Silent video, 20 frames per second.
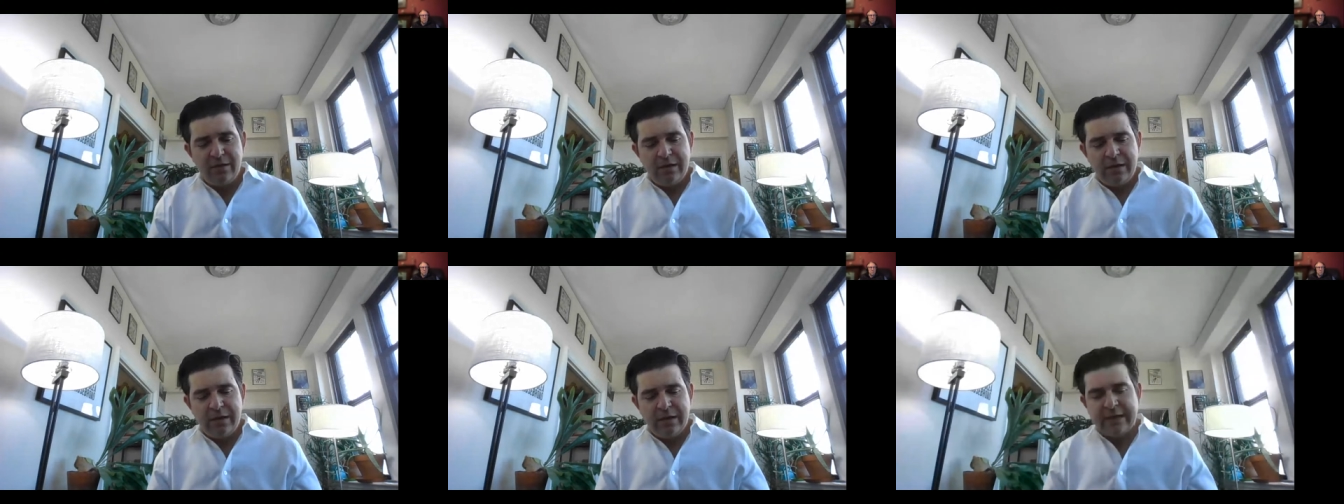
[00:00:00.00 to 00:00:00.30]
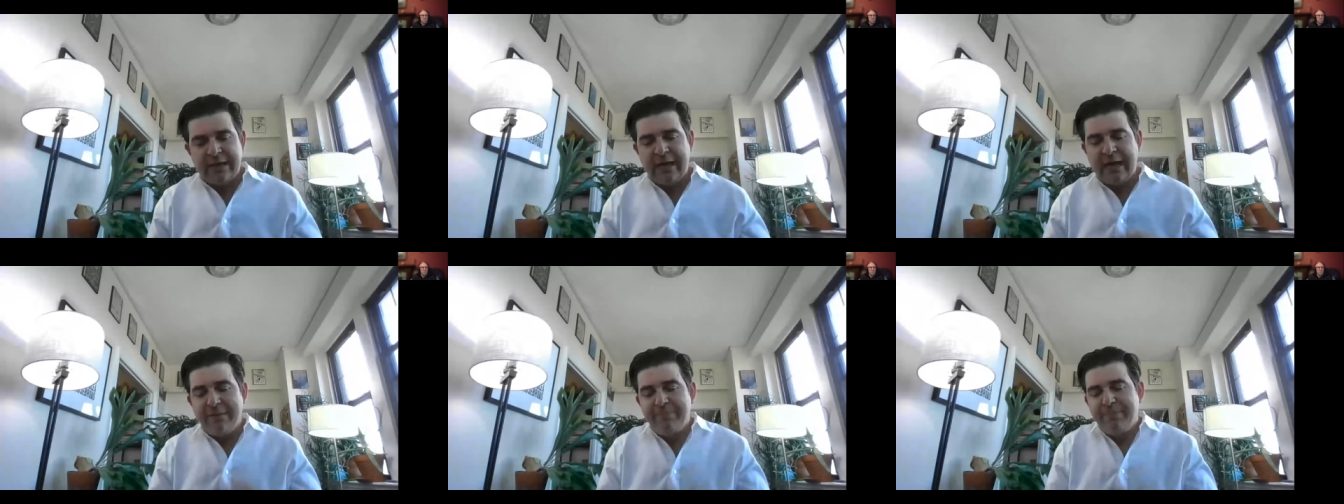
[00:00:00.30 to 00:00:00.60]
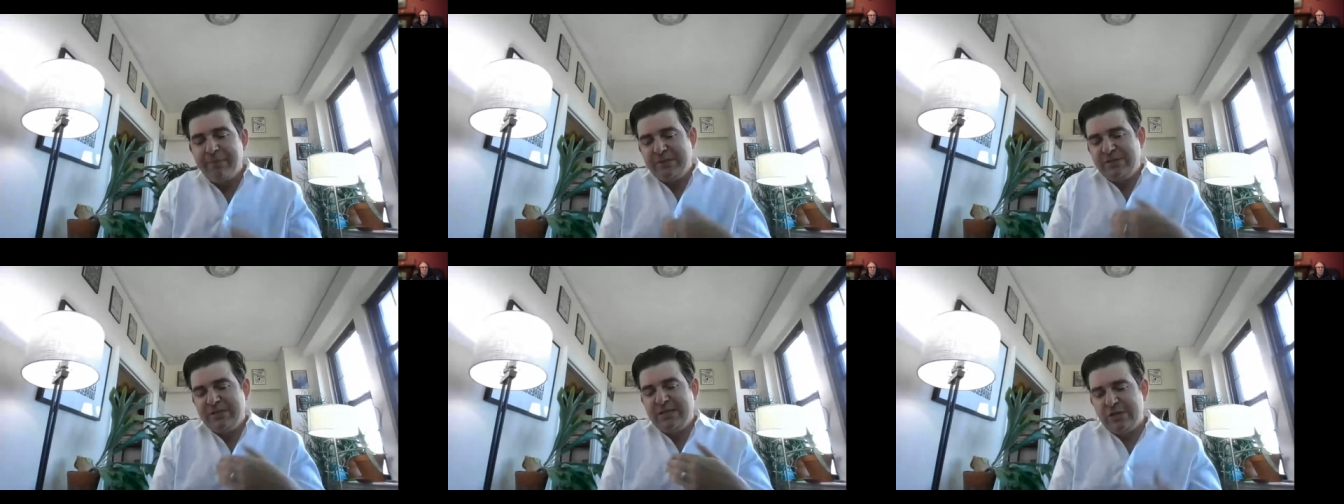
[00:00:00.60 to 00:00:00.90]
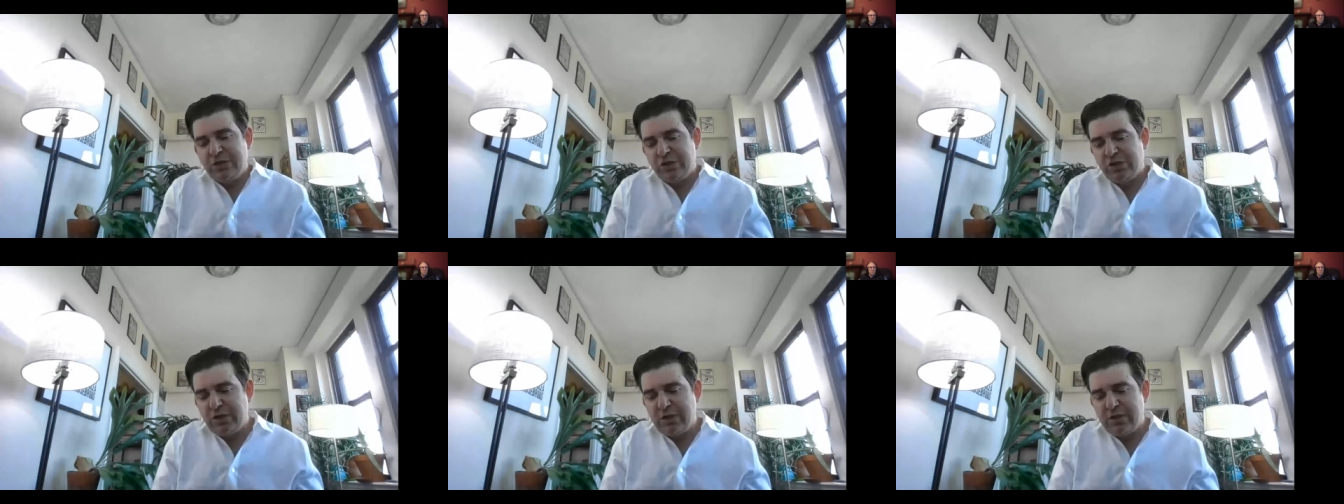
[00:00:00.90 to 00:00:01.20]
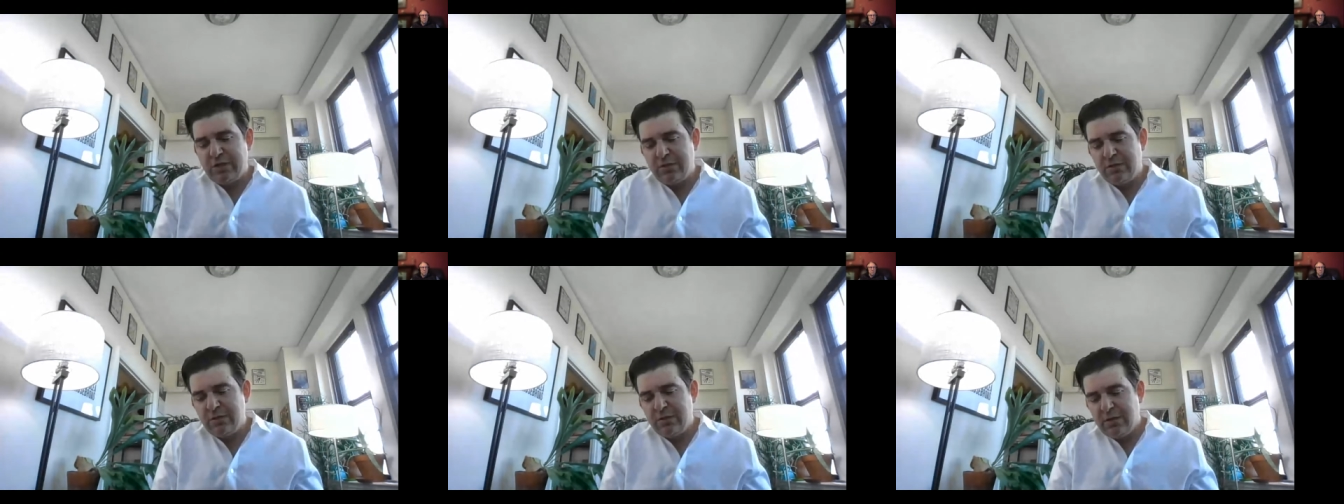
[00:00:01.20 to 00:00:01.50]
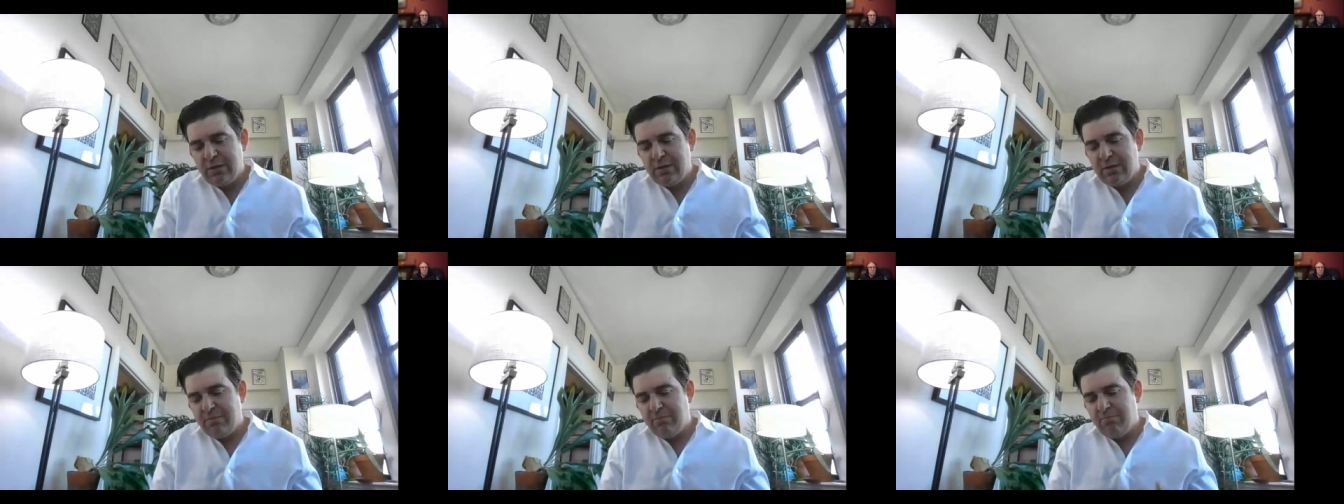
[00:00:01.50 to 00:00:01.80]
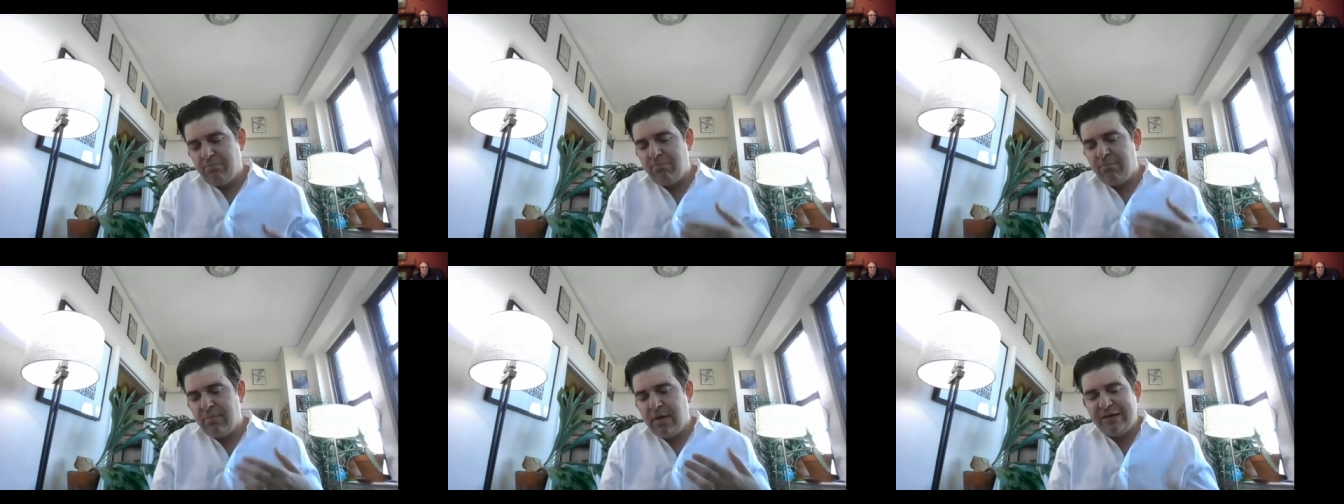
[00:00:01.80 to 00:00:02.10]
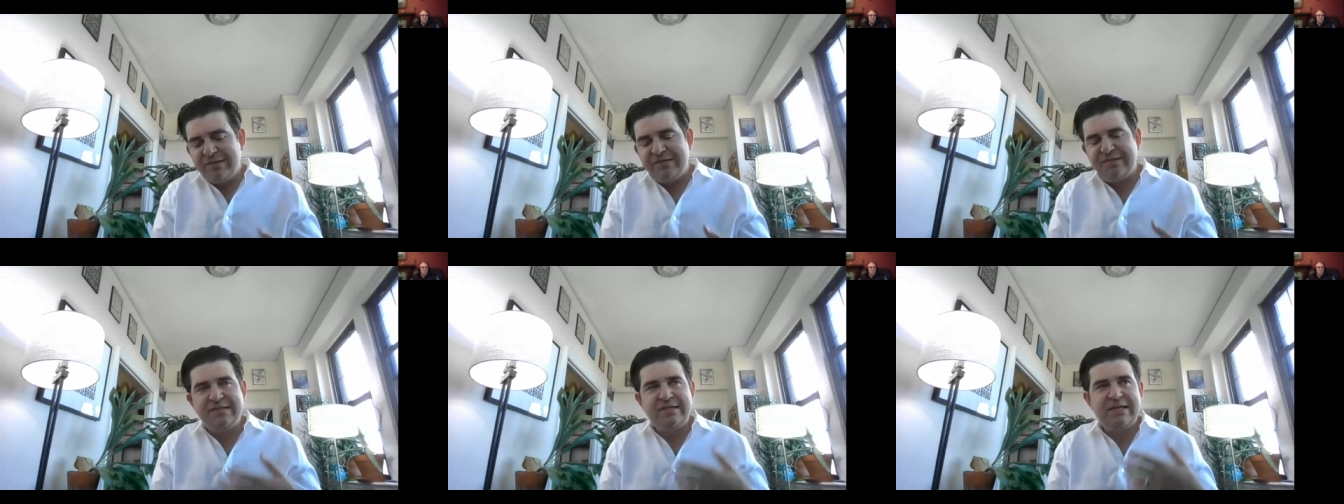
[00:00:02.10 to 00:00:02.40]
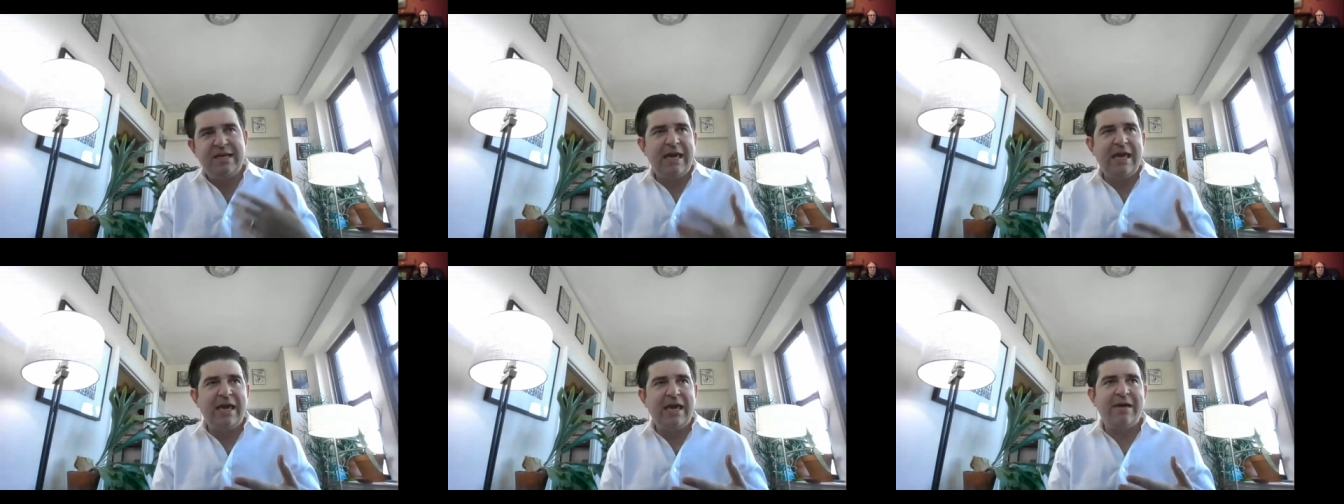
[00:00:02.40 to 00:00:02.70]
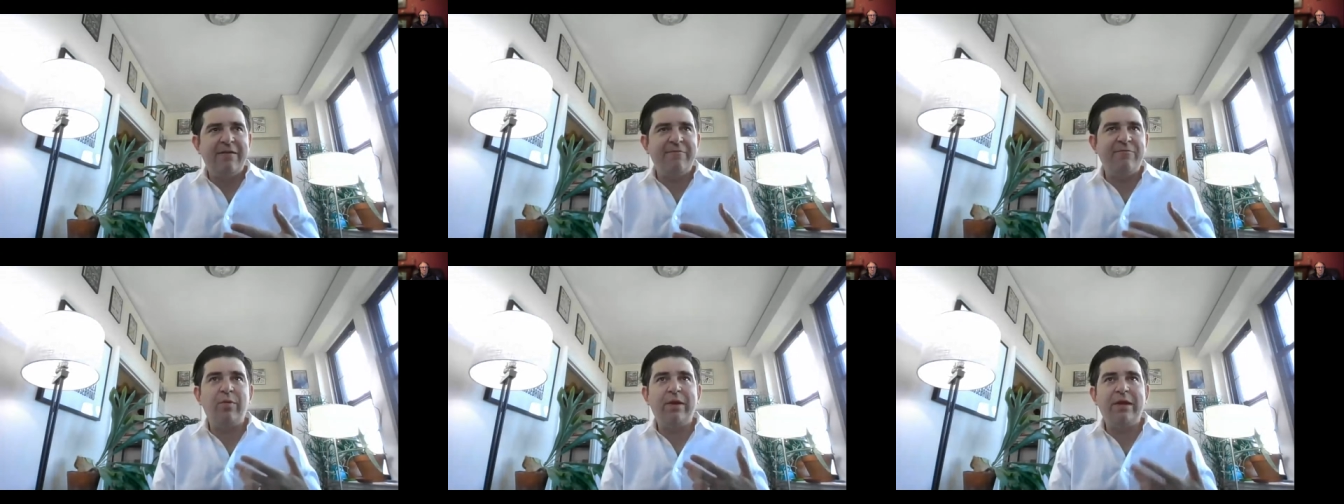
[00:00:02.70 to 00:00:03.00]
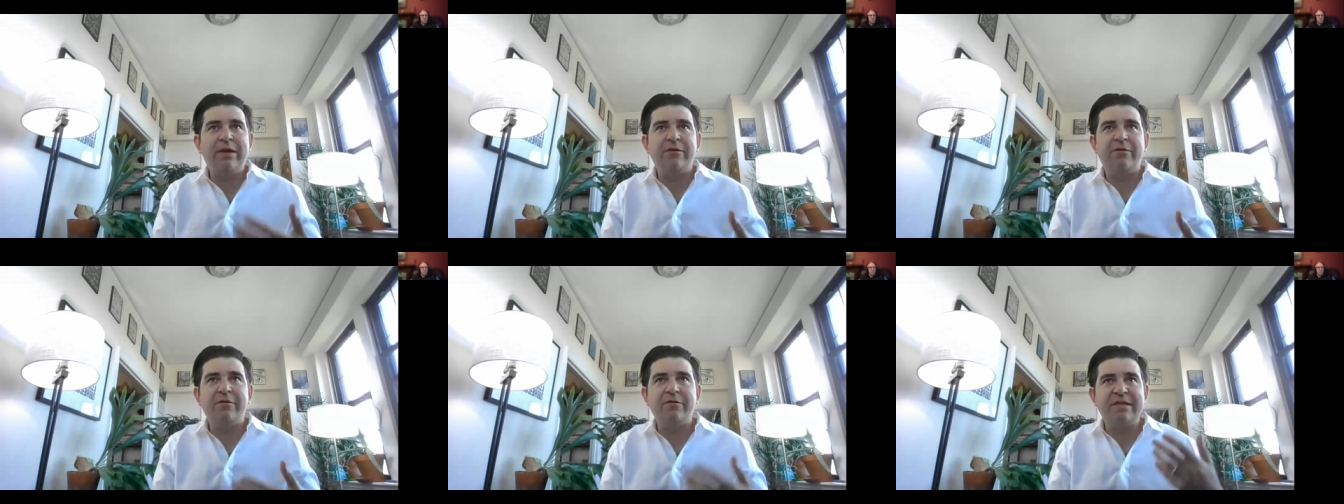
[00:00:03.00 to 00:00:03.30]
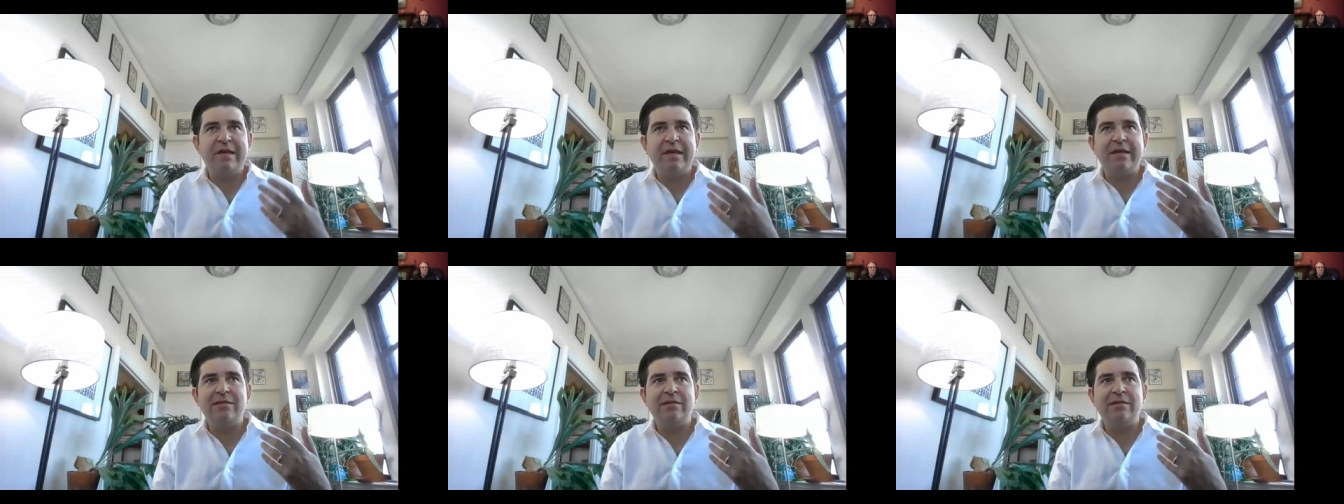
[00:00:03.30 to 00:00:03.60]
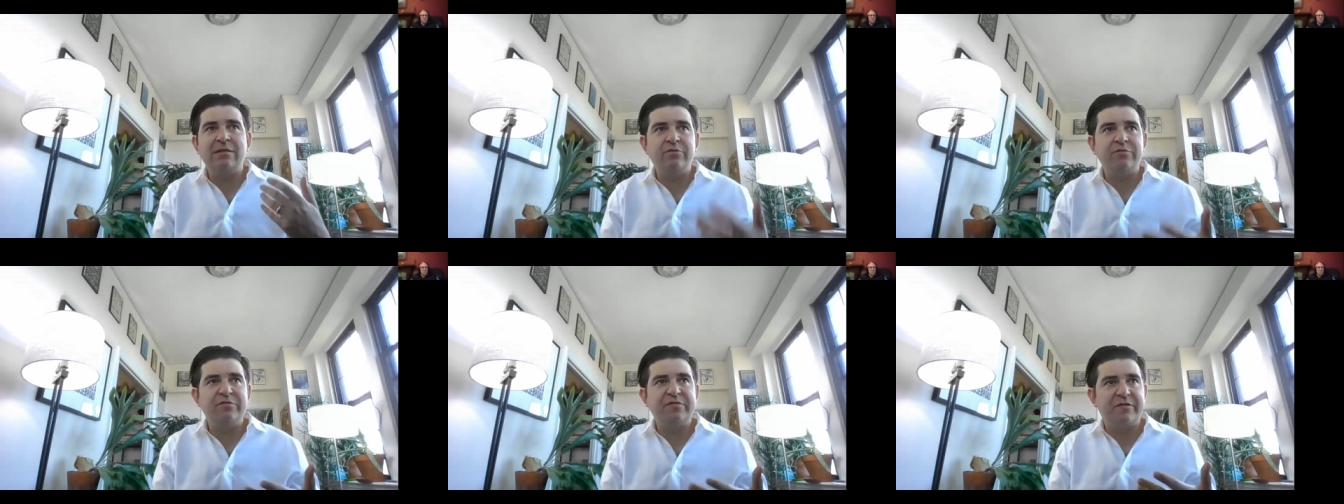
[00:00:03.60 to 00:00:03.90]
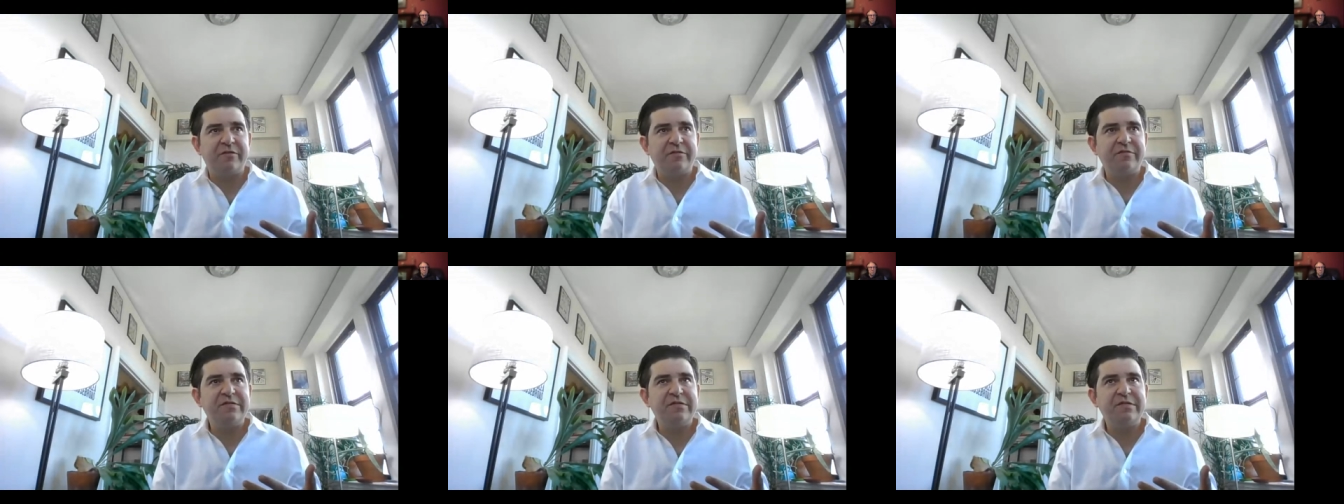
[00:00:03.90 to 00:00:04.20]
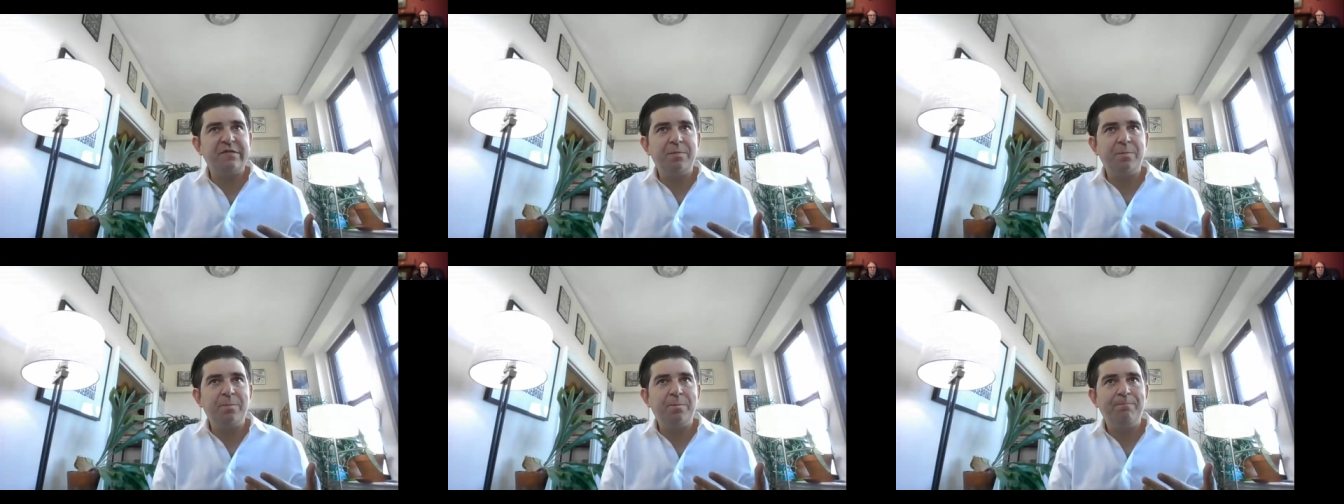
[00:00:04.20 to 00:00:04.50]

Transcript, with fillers: a competition must have winners and losers.